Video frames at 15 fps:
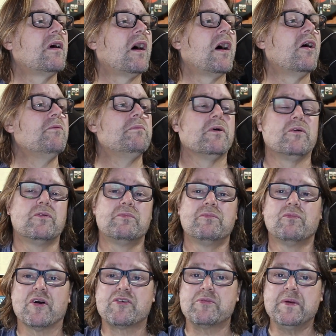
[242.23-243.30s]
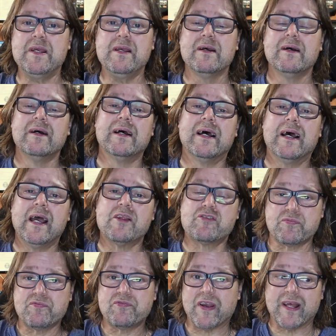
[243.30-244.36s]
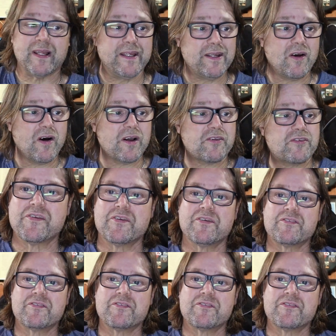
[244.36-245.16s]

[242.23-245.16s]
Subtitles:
oatmeal recipe, it's fairly nice.